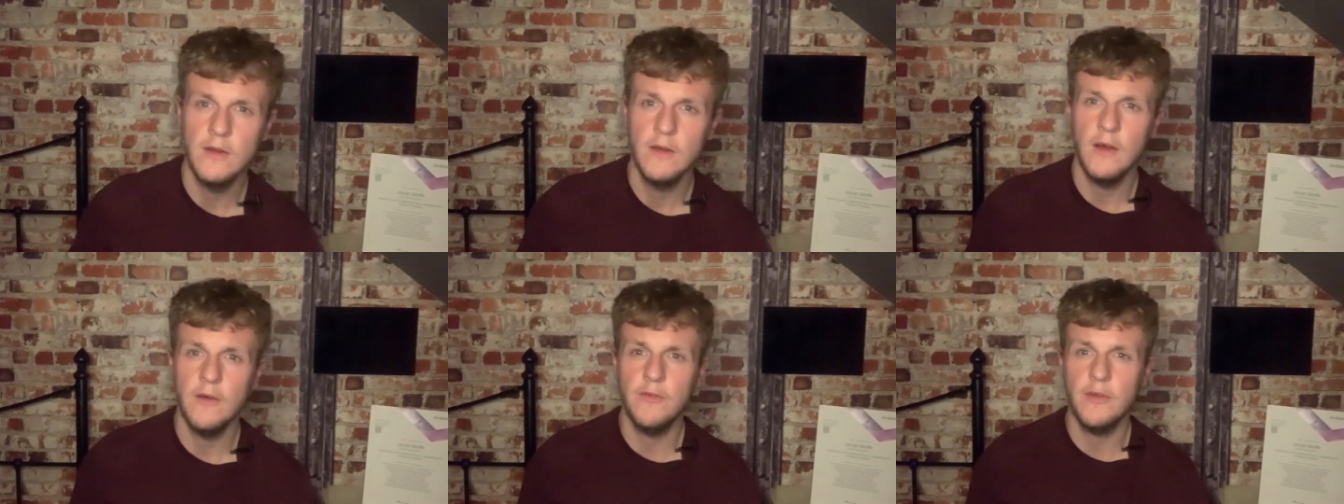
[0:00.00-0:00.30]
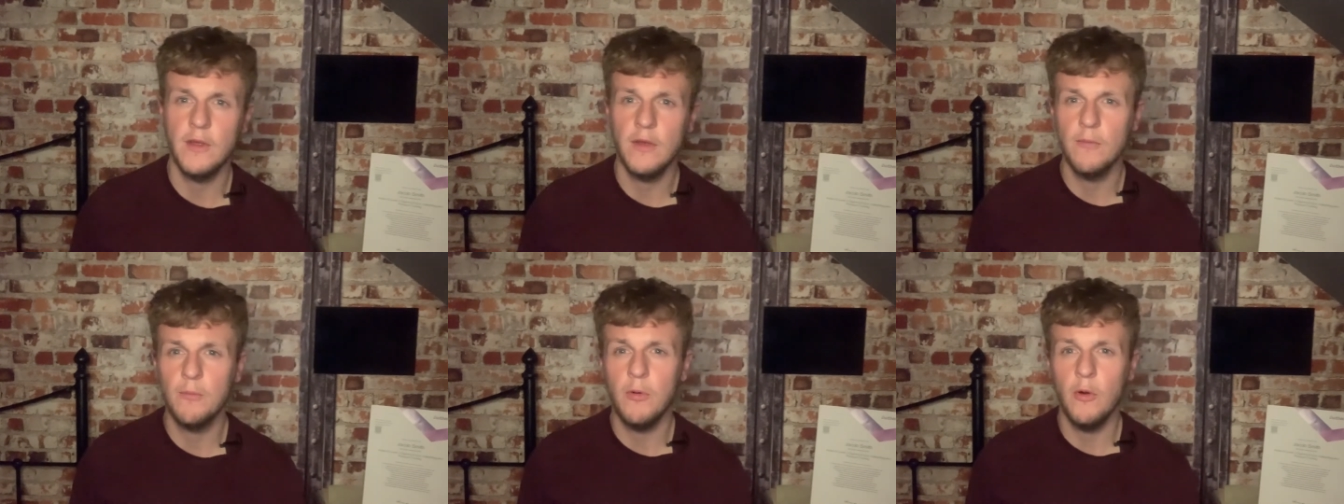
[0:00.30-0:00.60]
I
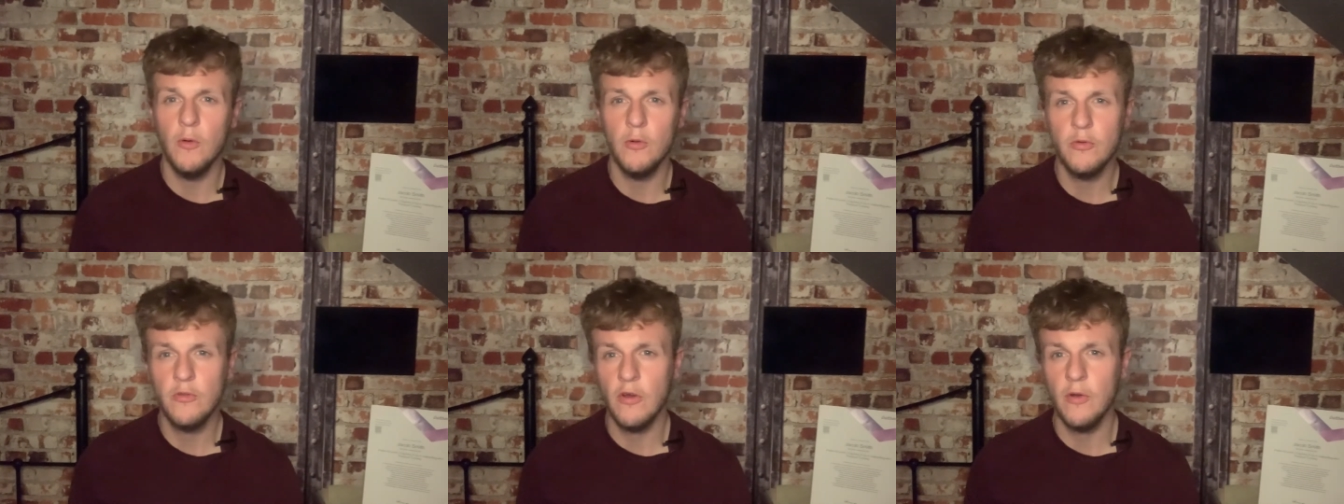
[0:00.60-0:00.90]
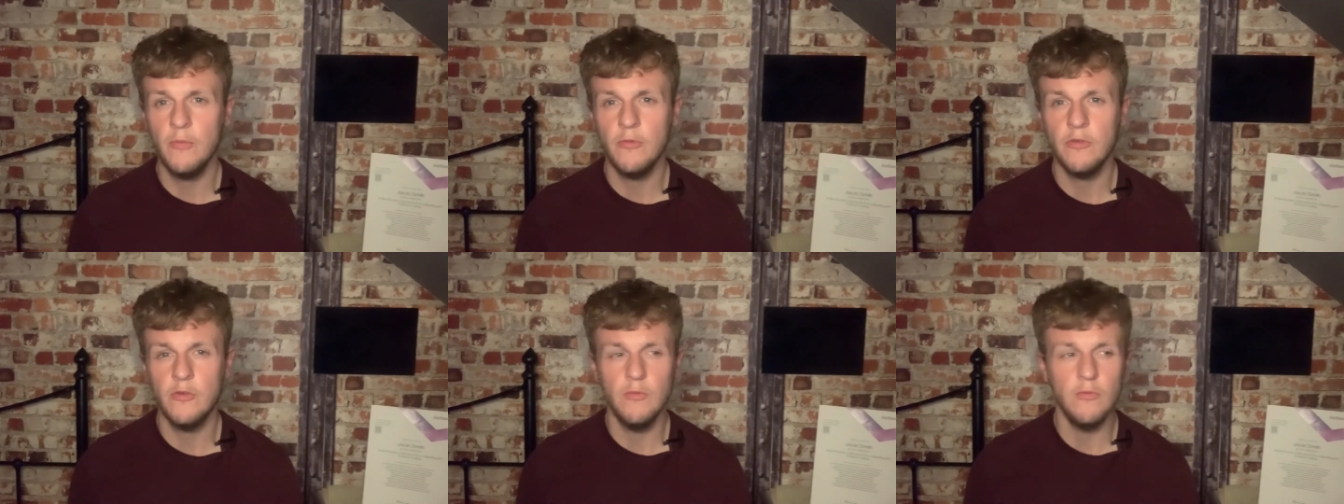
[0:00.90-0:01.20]
think Paul
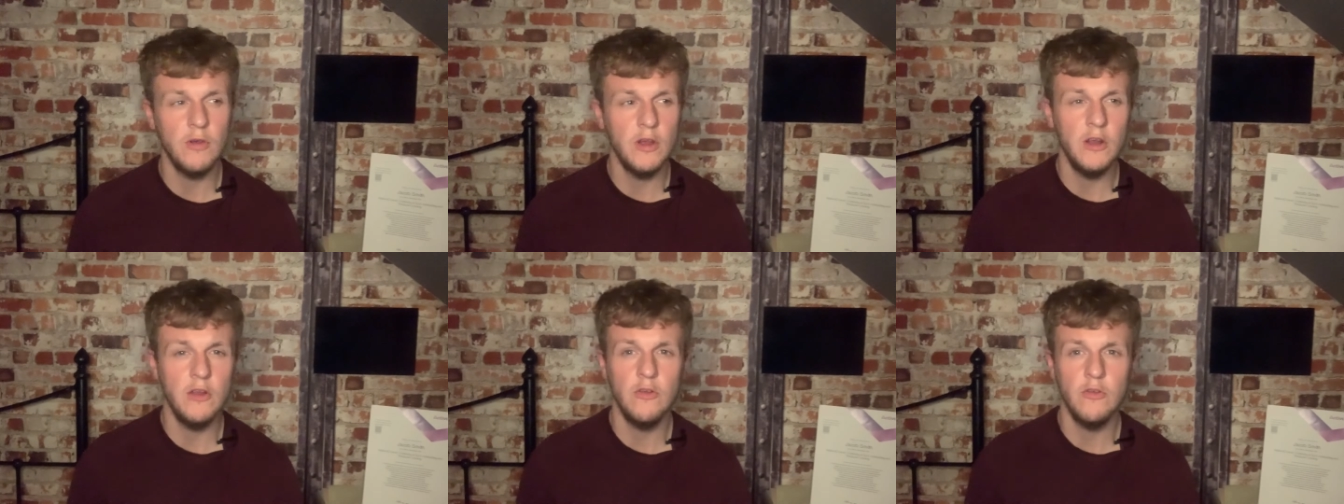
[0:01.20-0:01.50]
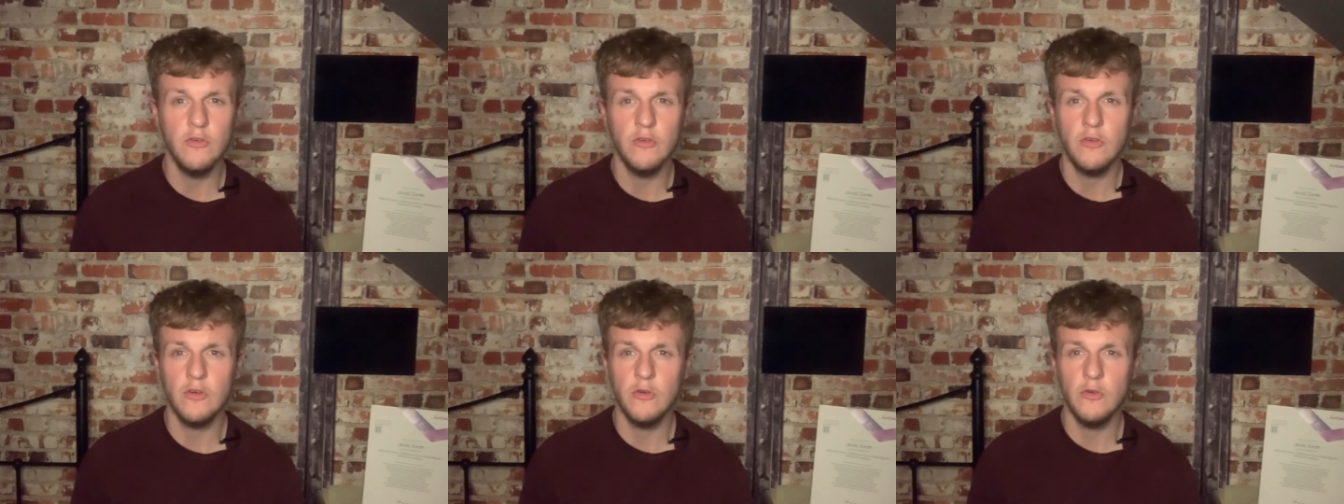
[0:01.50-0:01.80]
Thompson really
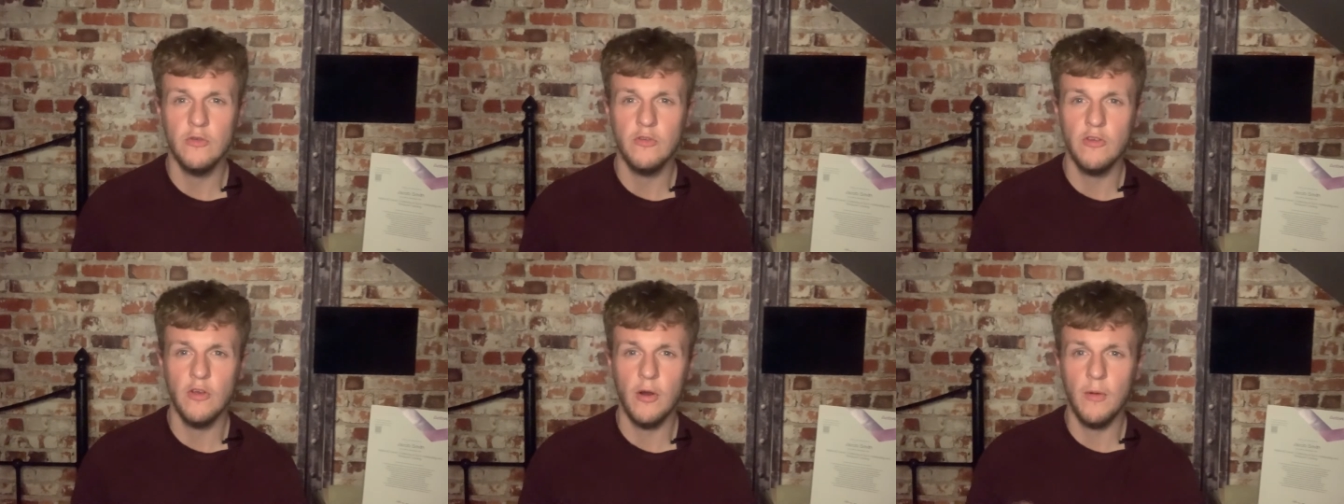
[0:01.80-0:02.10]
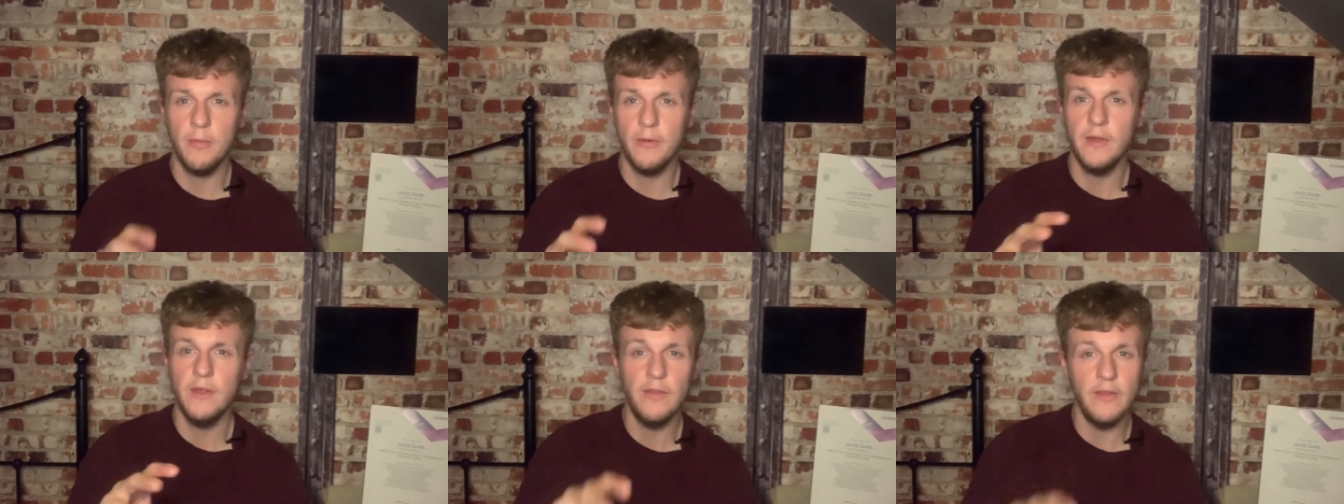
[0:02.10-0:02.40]
does a good
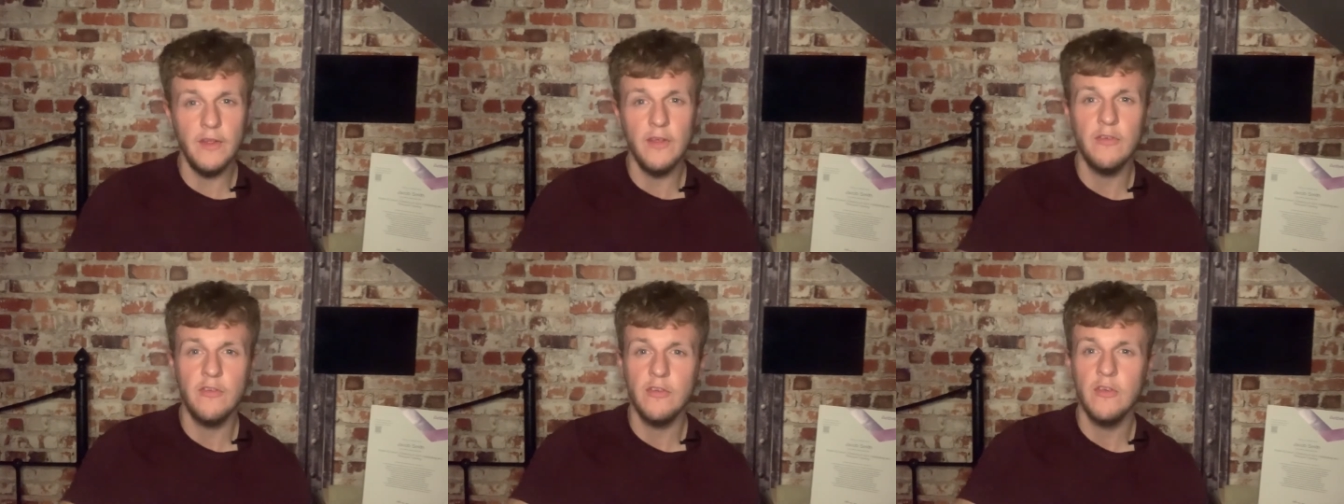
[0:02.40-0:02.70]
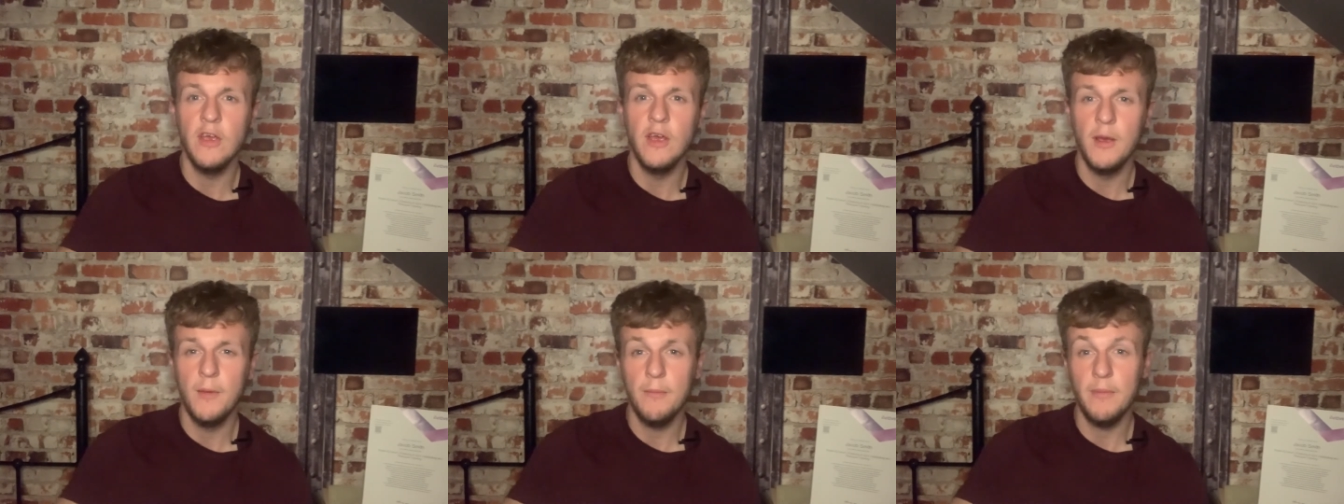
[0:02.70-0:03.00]
job in this
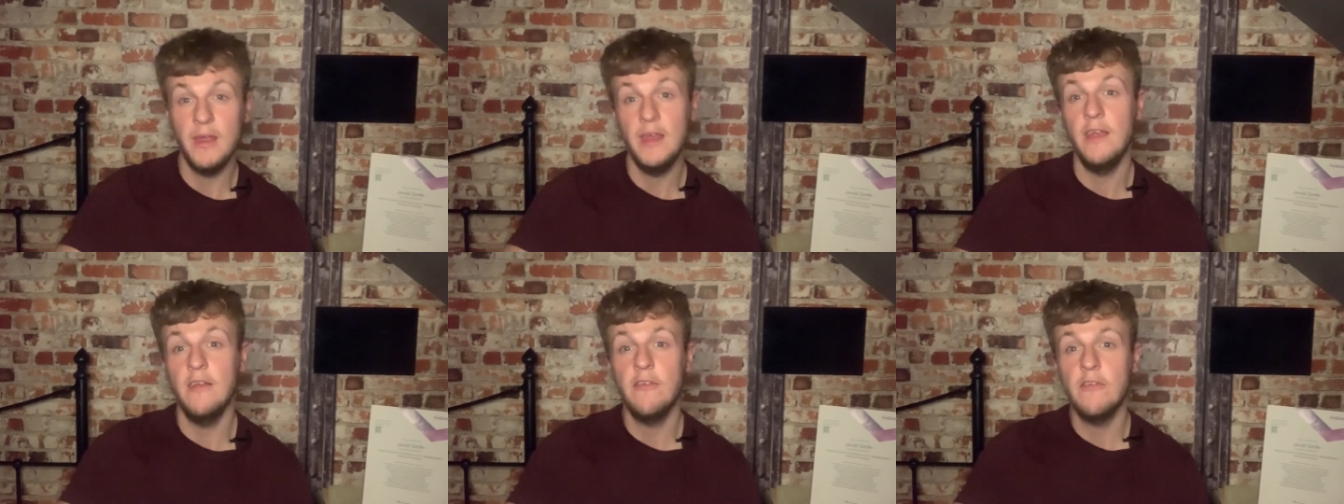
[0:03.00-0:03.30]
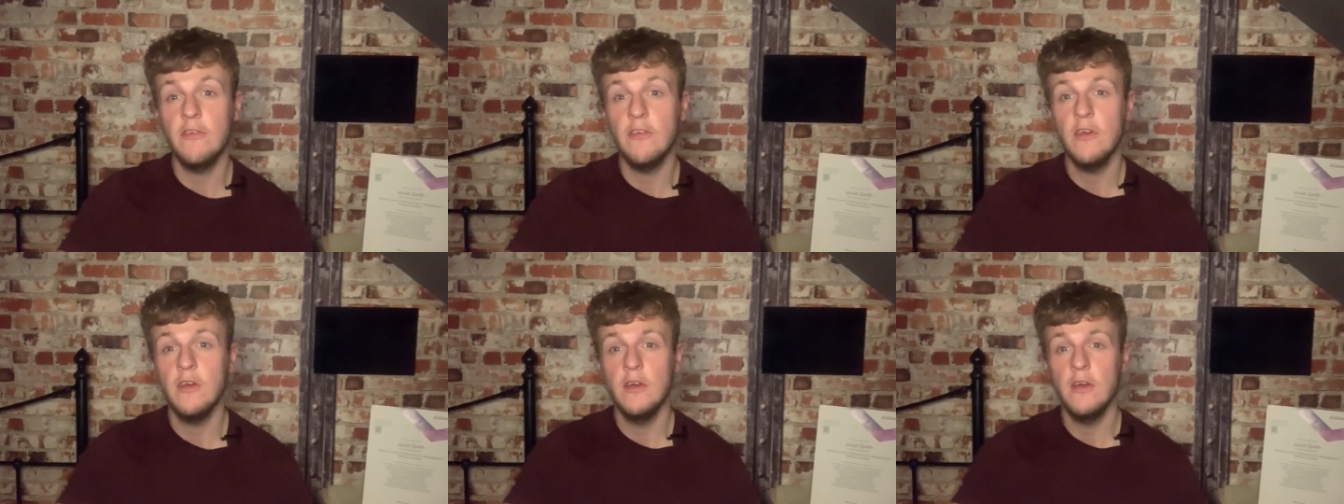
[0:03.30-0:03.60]
piece